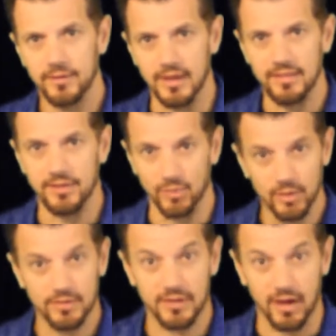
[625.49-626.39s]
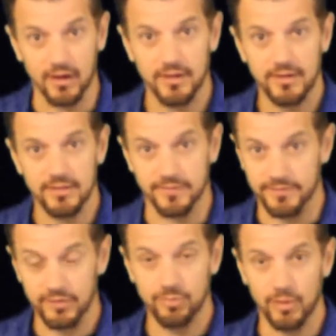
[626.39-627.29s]
Okay? The rules are the
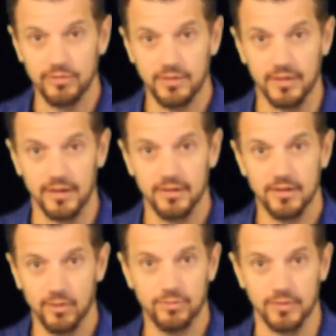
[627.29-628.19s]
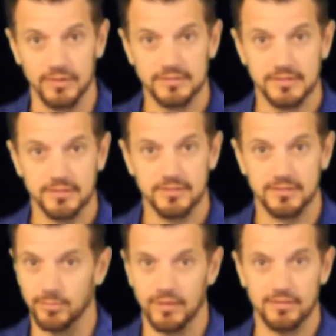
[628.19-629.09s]
first person there goes first.
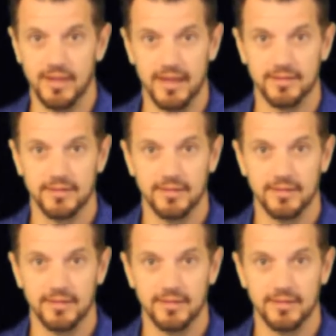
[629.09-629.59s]
Simple as that.